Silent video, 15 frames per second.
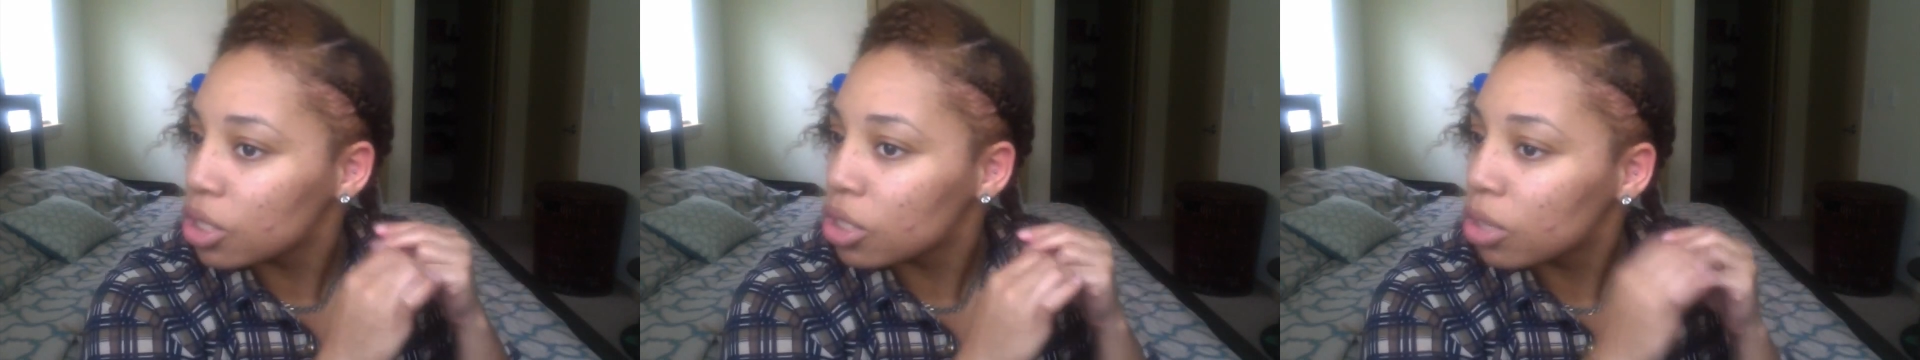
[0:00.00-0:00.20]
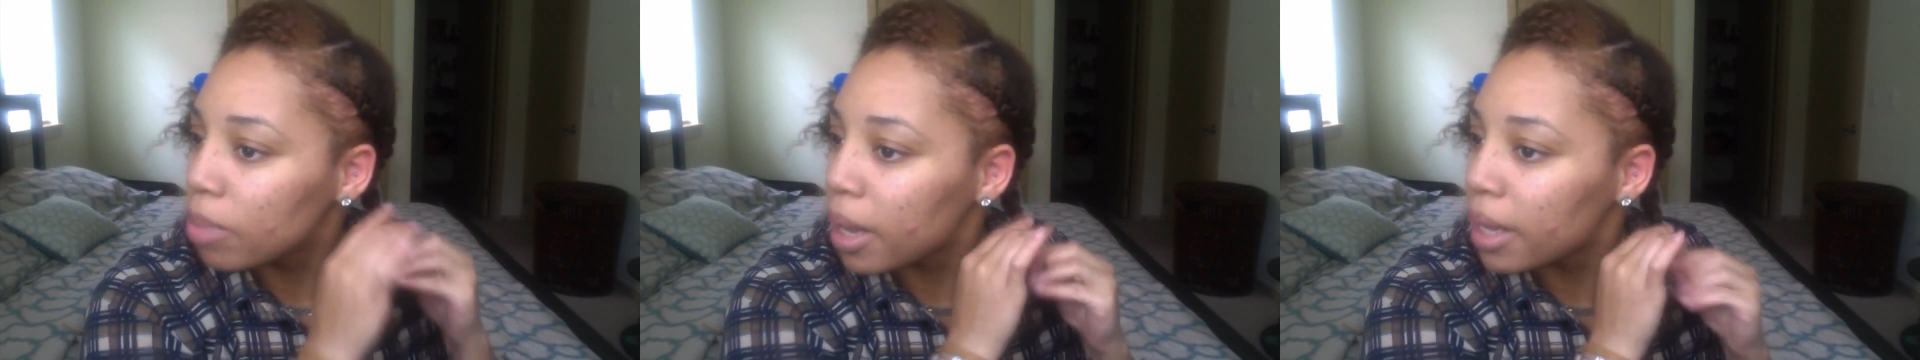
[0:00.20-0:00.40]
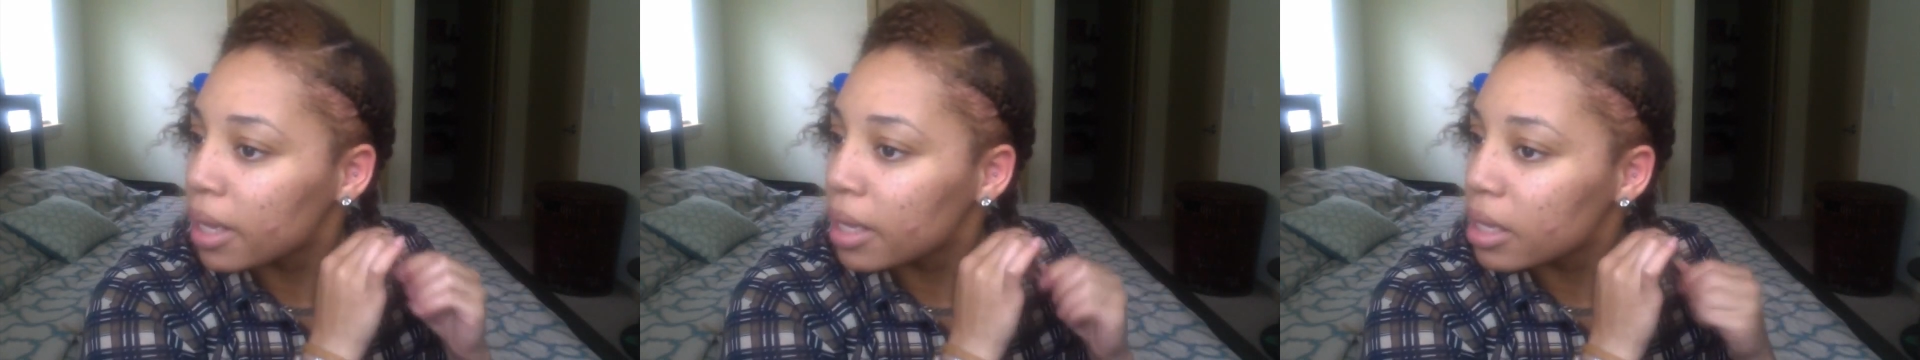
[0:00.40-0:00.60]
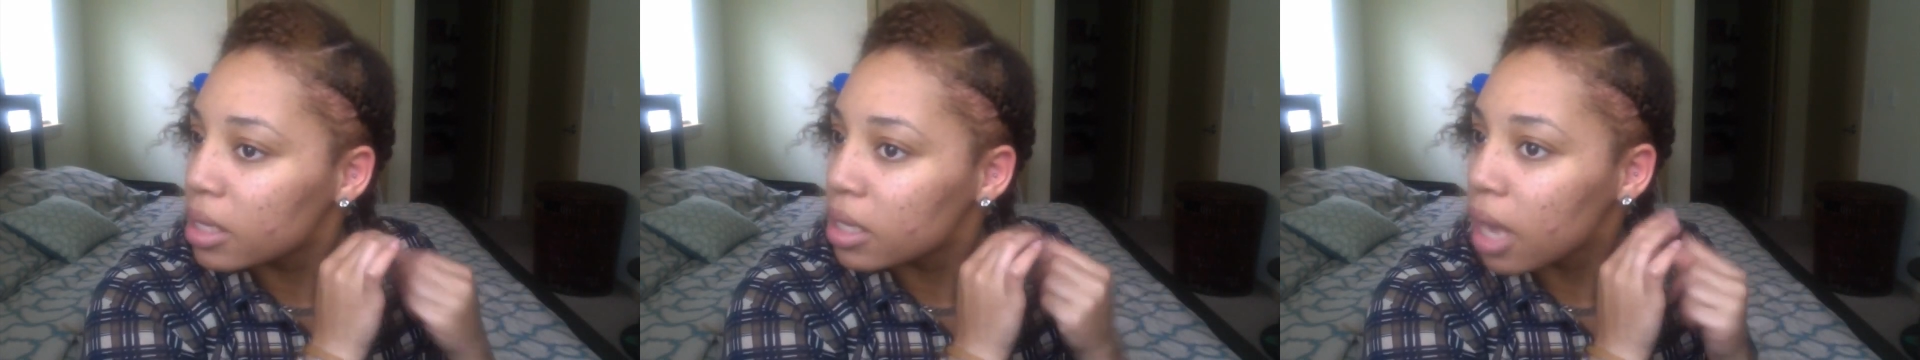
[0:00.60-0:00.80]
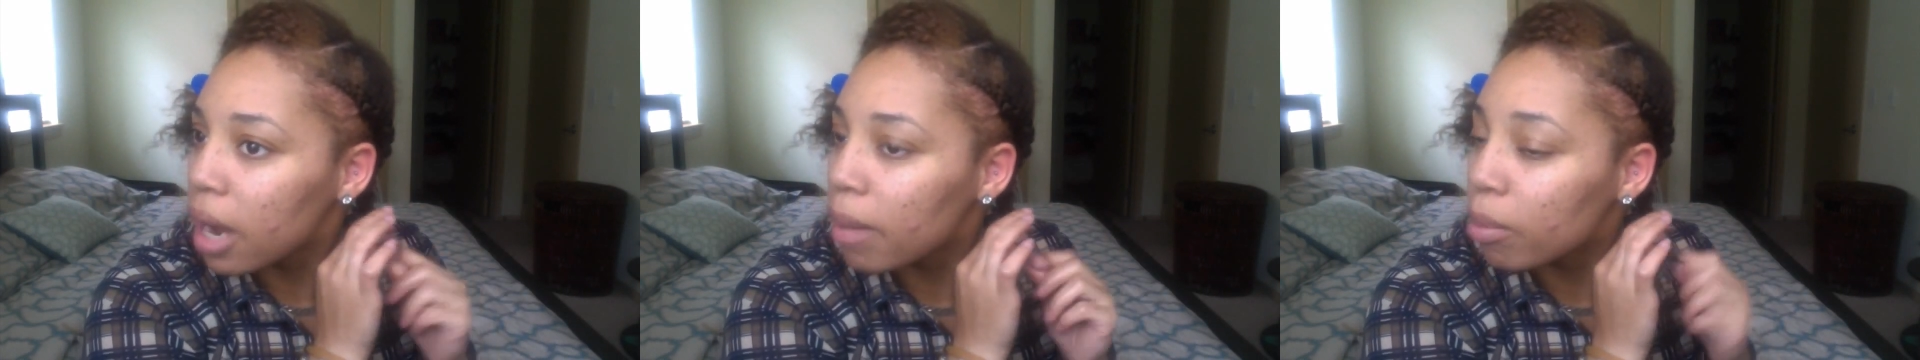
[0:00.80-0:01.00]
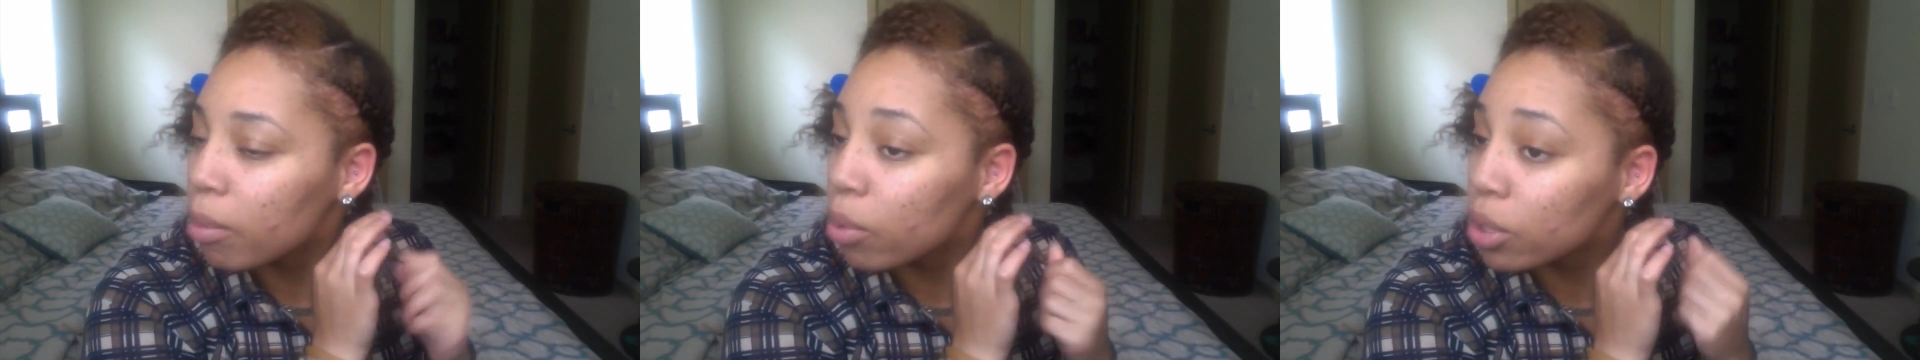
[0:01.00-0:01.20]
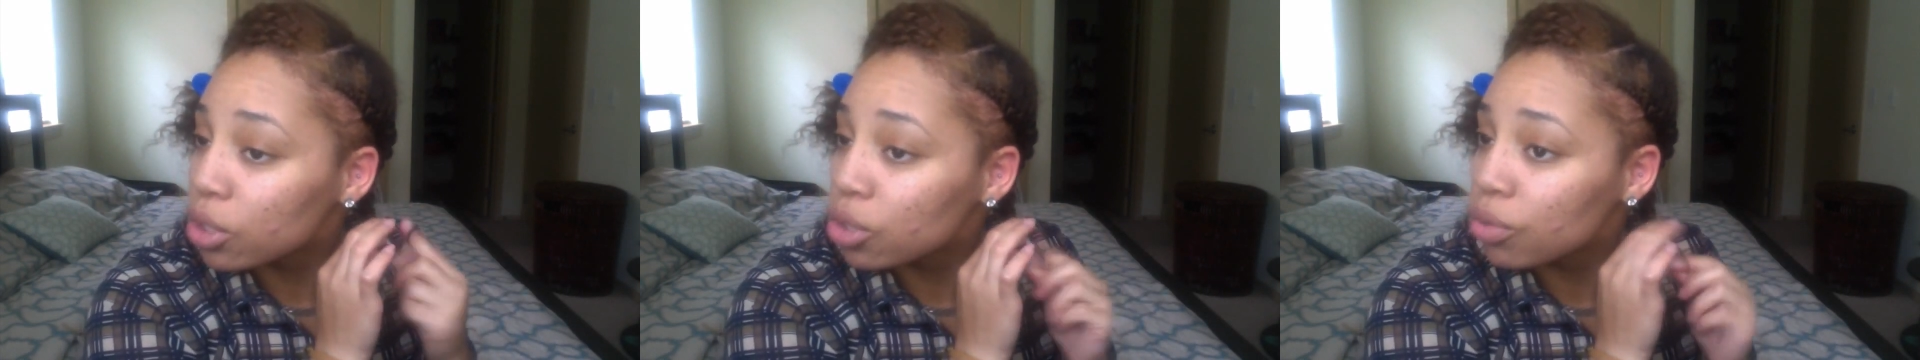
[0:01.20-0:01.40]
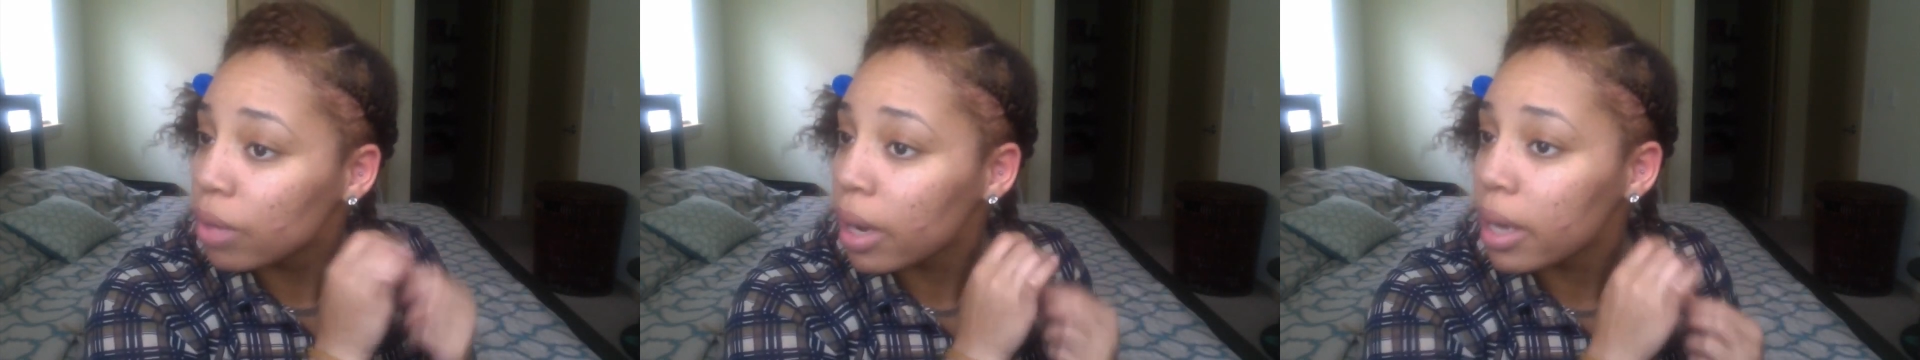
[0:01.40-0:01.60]
so my ends are
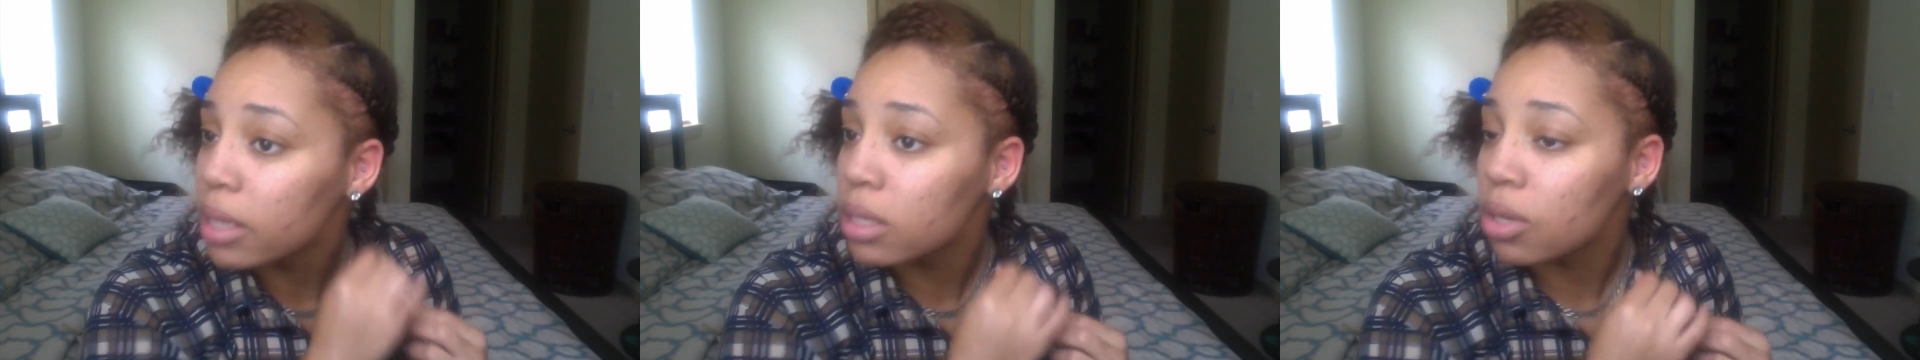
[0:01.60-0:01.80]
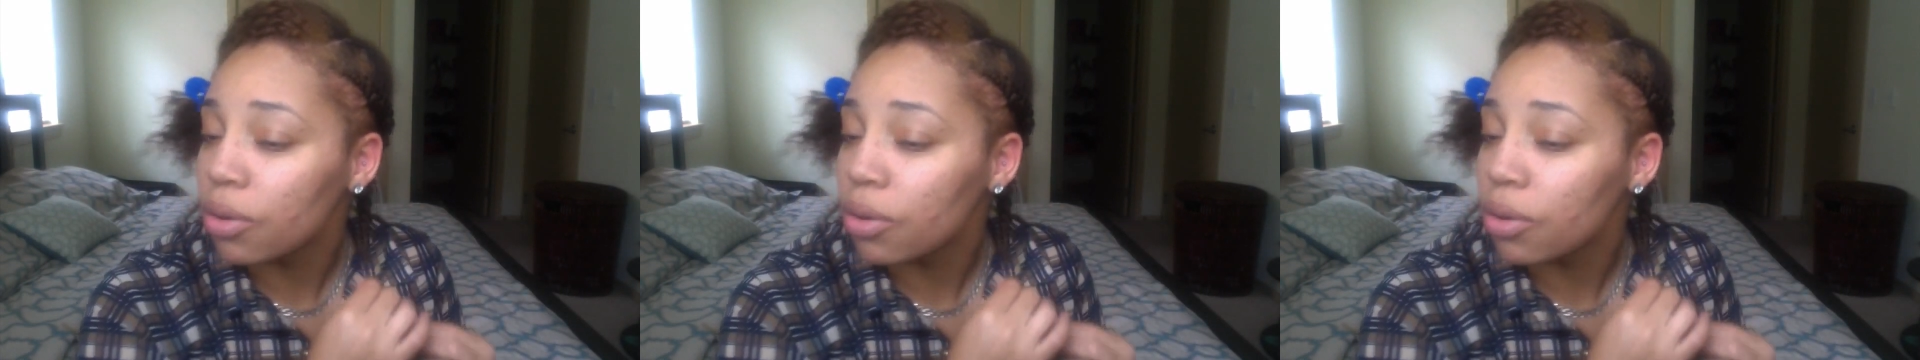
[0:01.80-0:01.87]
moisturized.